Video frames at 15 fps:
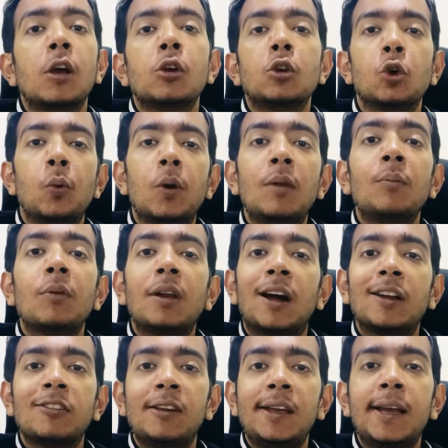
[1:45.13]
You will
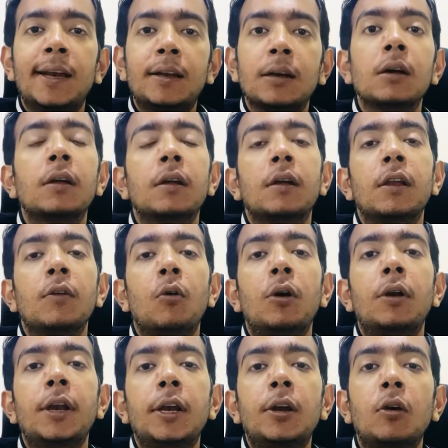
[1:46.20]
largely get a
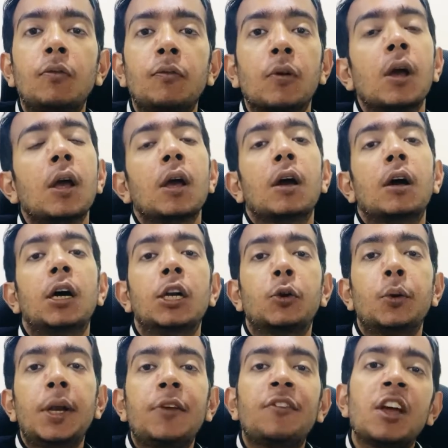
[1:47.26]
reward rate of
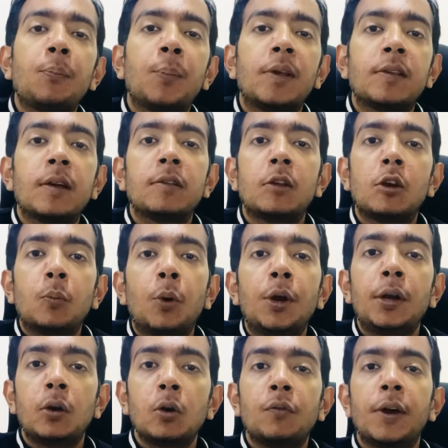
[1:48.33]
25 paisa,
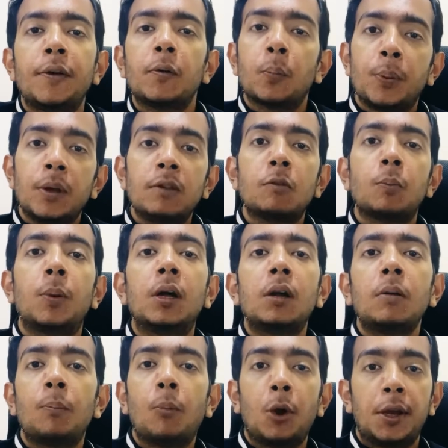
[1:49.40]
0.25 rupees per
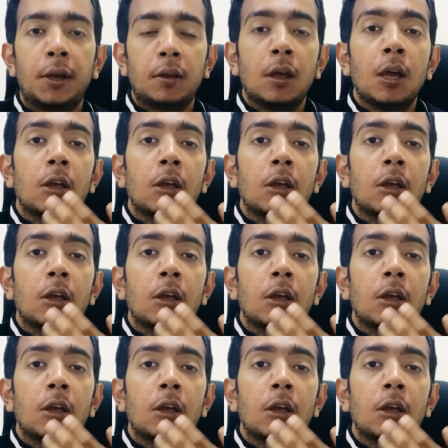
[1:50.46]
point.